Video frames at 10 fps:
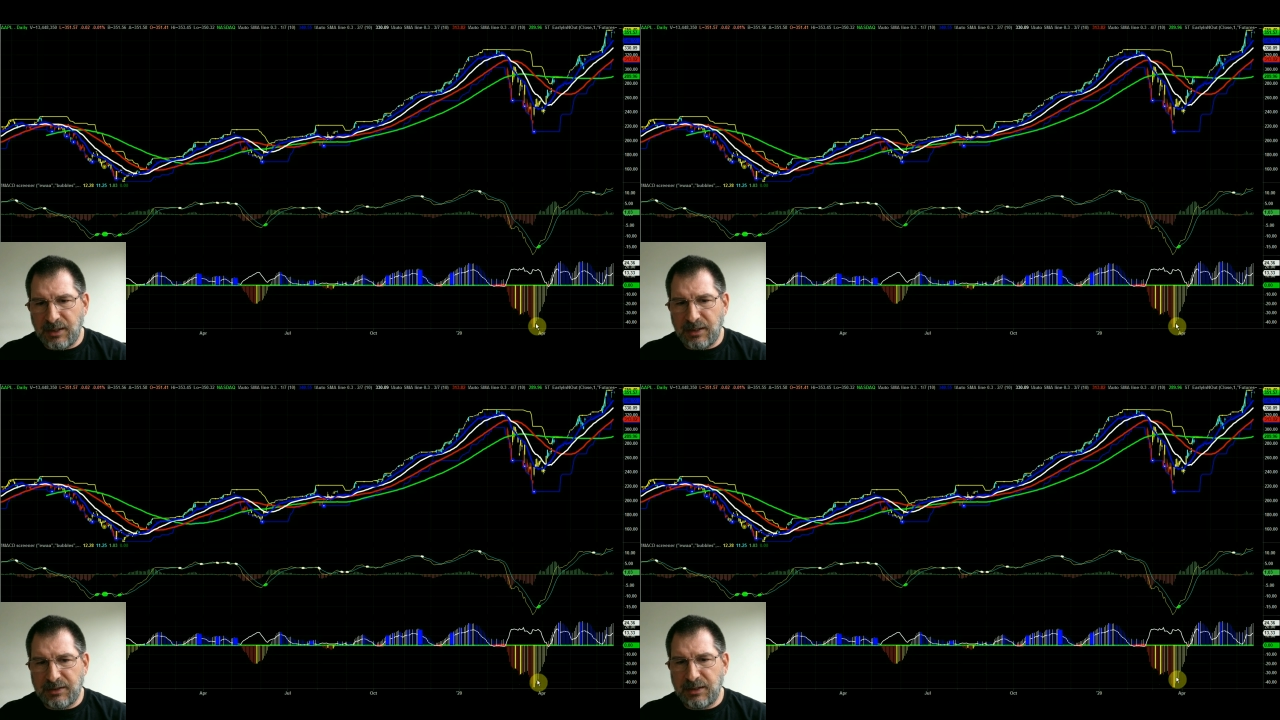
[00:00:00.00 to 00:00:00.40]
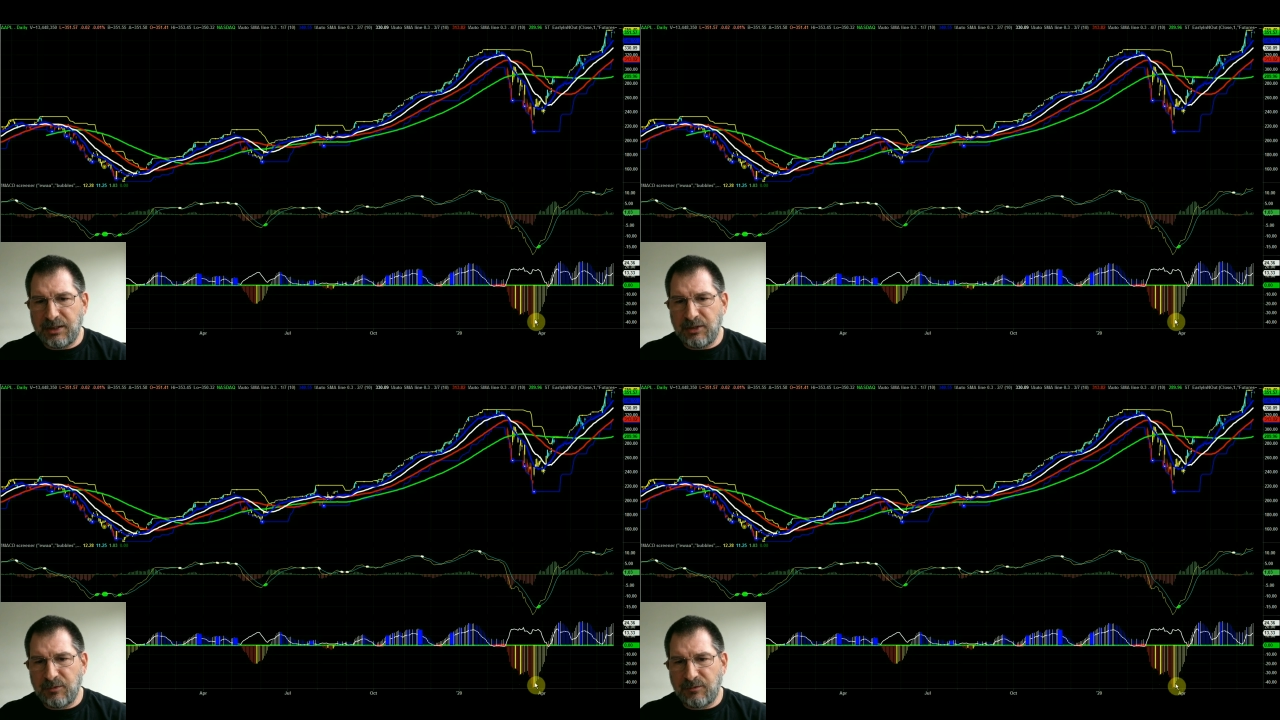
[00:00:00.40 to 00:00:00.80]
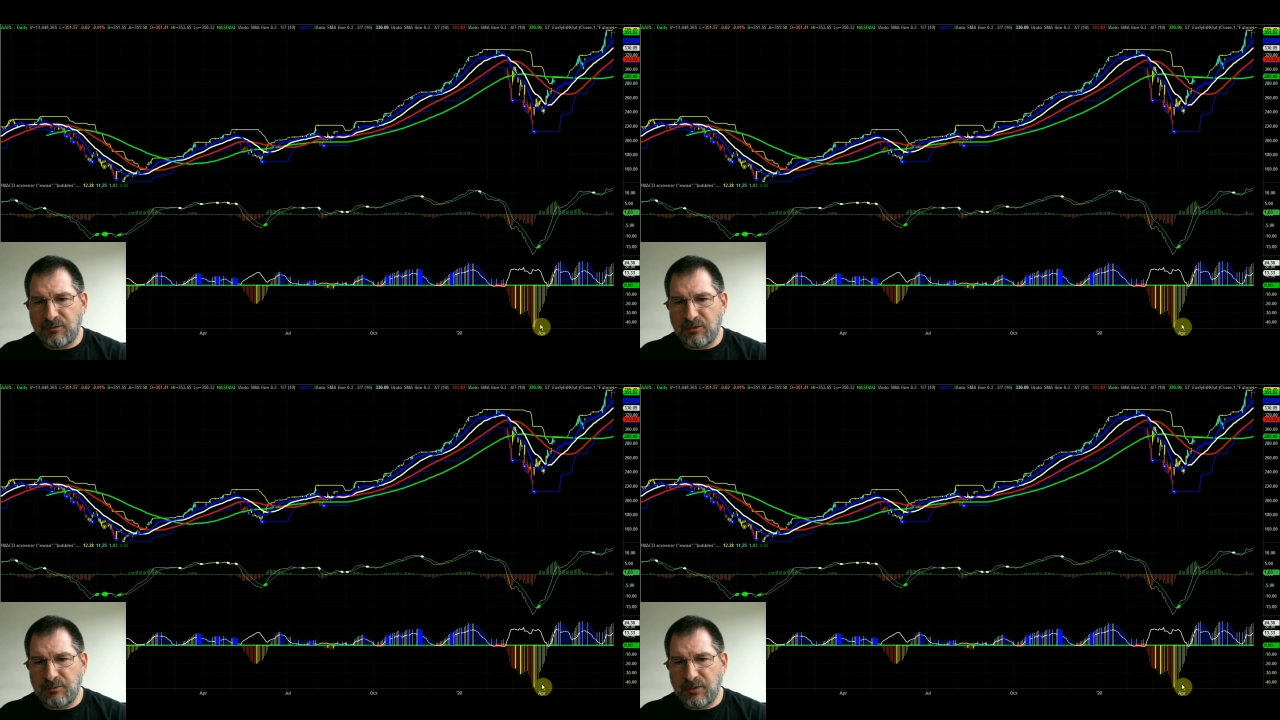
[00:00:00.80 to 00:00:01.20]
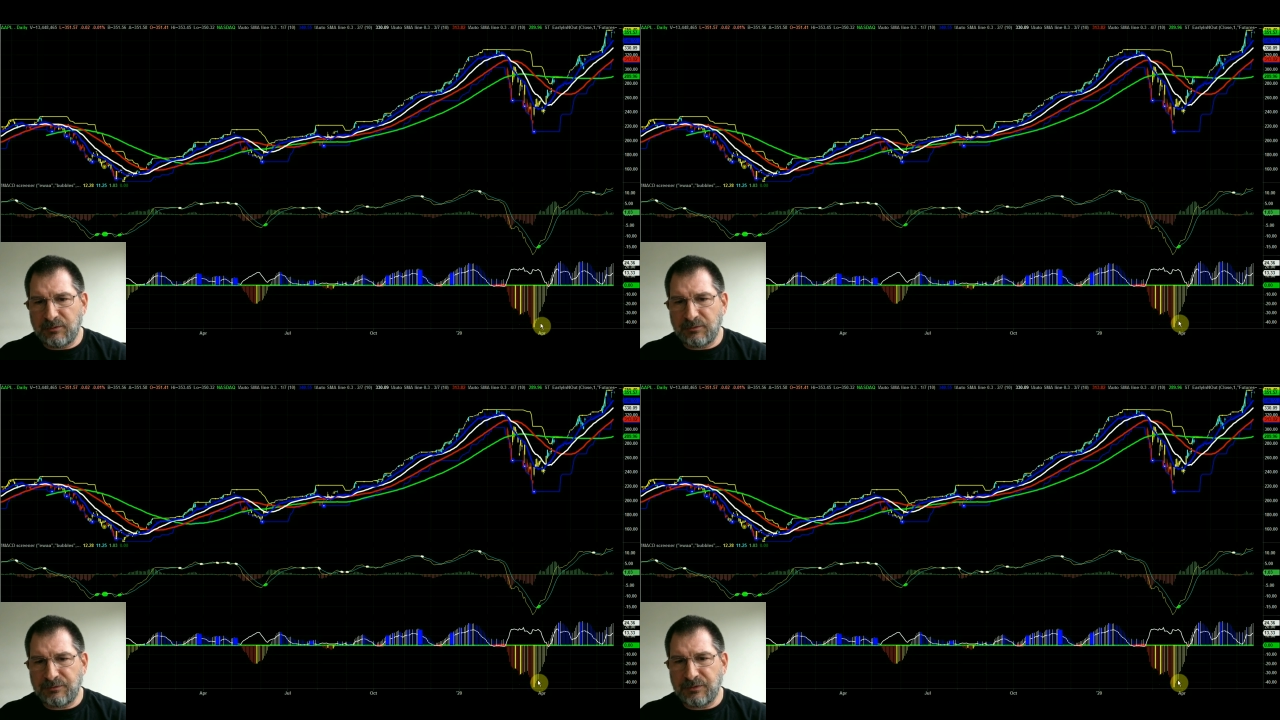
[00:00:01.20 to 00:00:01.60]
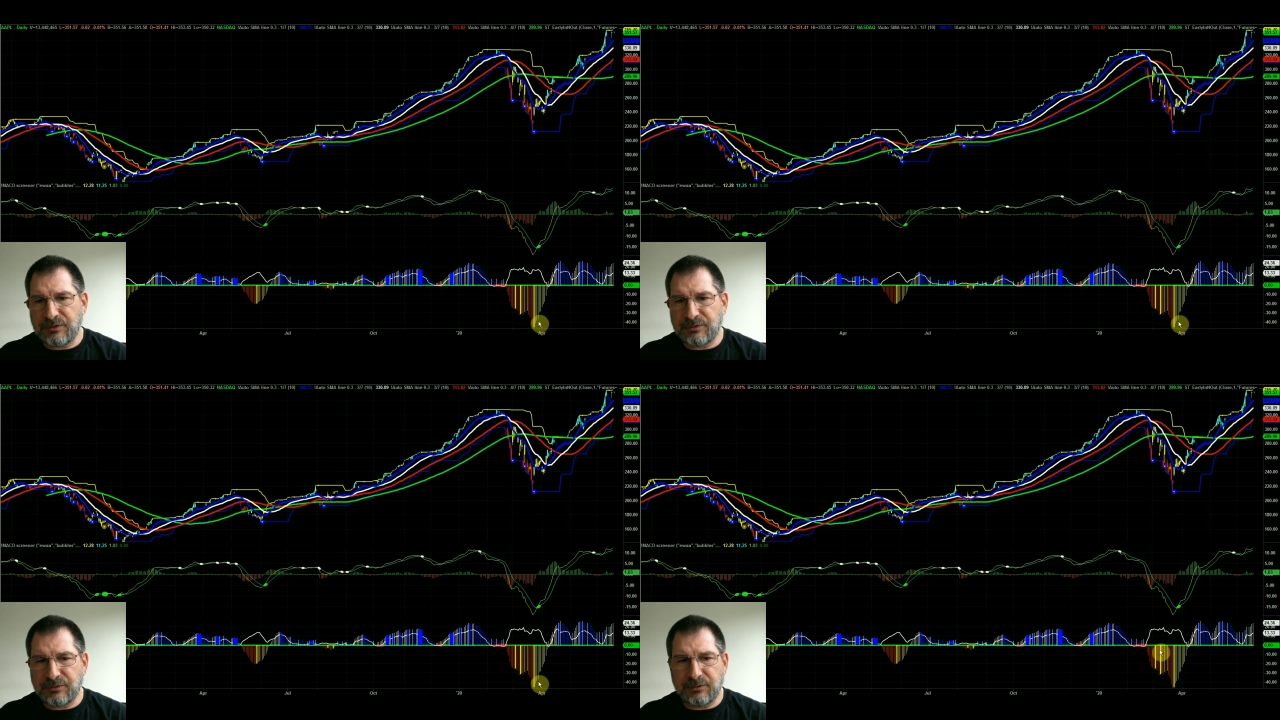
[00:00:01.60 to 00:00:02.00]
It didn't do a full-blown
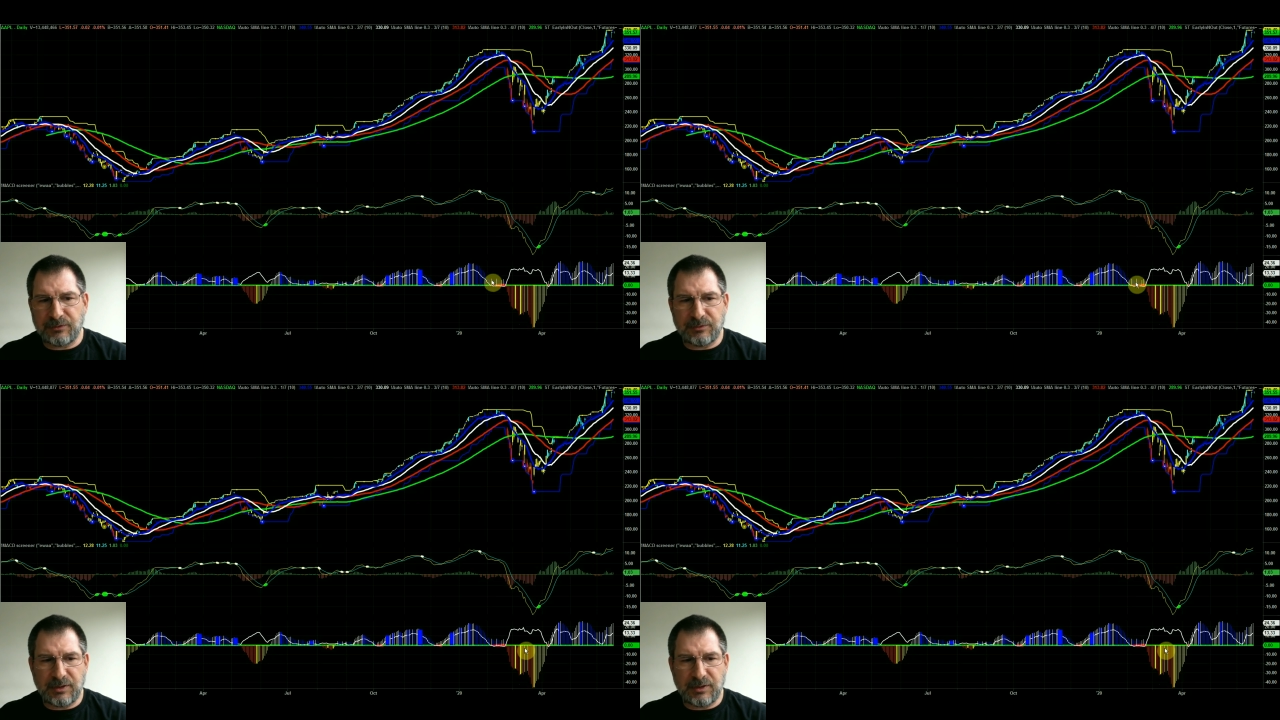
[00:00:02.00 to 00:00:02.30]
reversal,